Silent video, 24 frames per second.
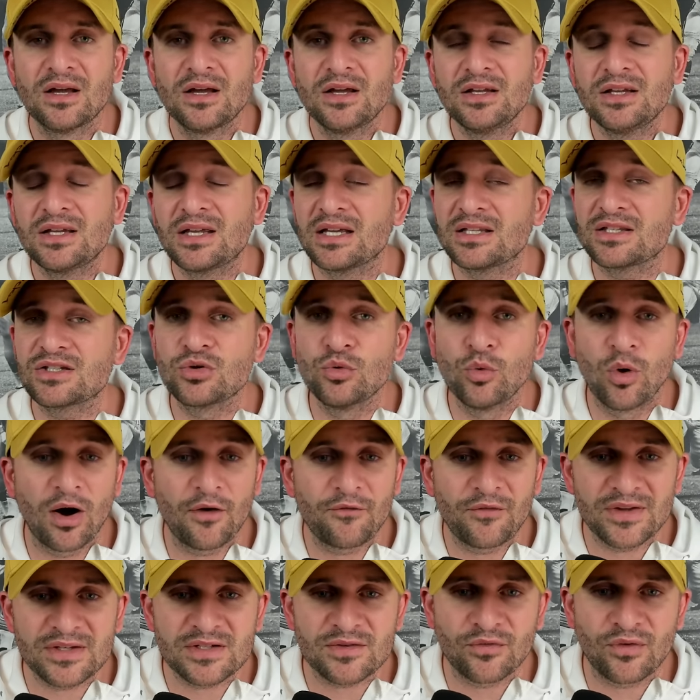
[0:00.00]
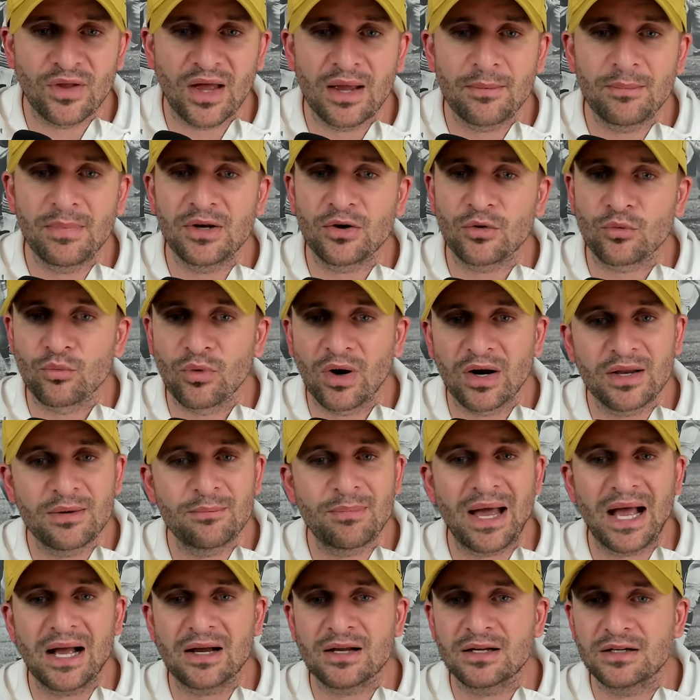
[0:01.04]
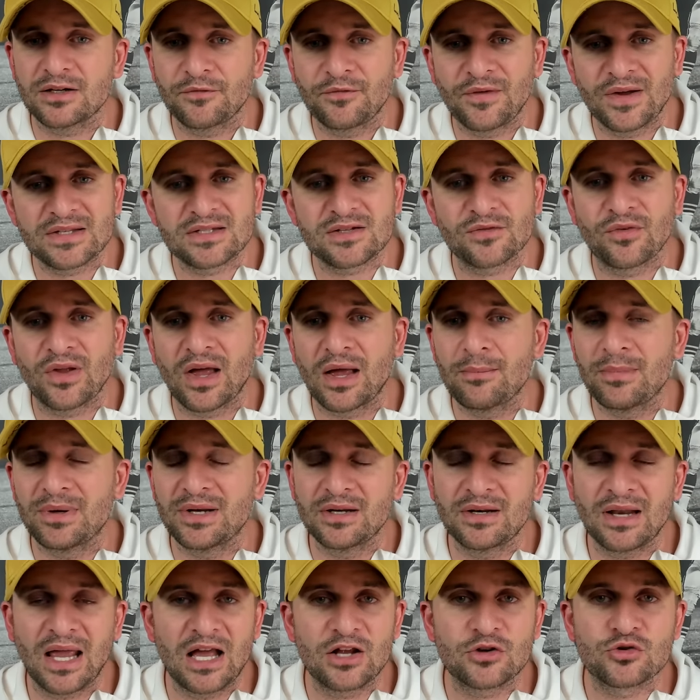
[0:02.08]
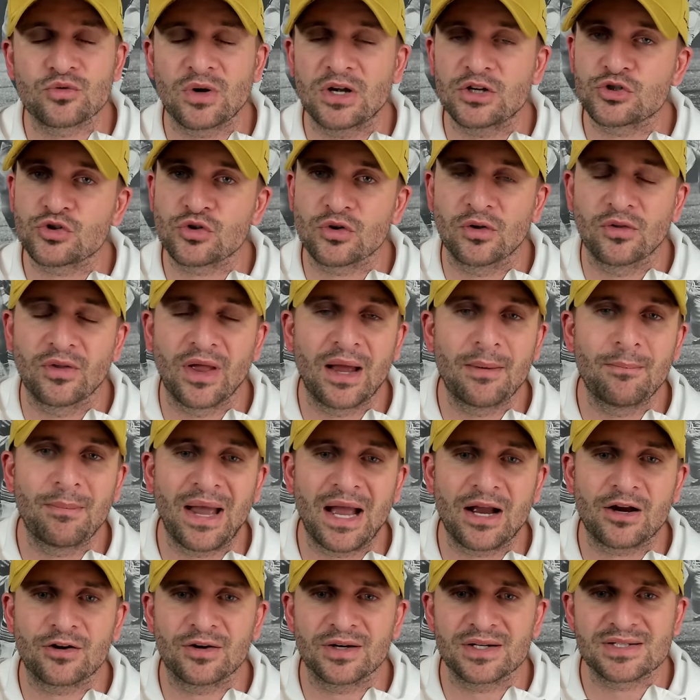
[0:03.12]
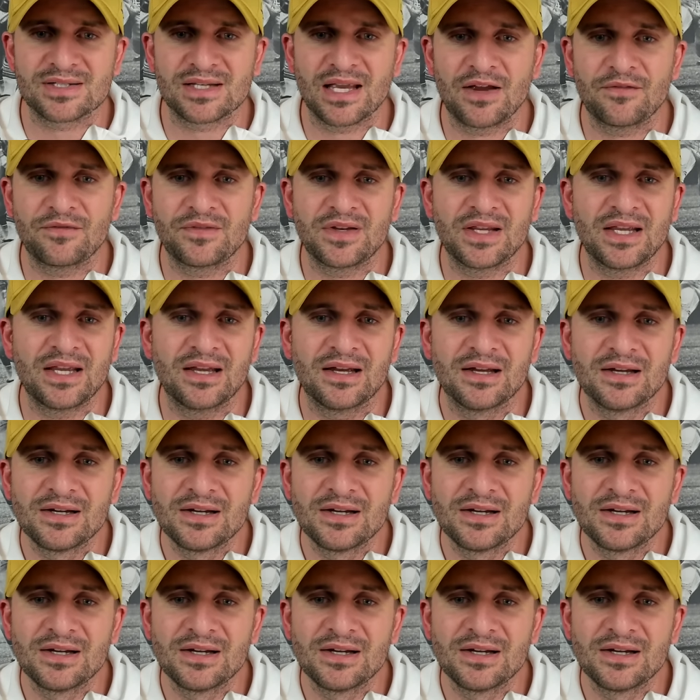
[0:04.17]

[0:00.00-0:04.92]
You get 2 offensive linemen, a running back, a defensive lineman, an edge rusher, a linebacker, a safety.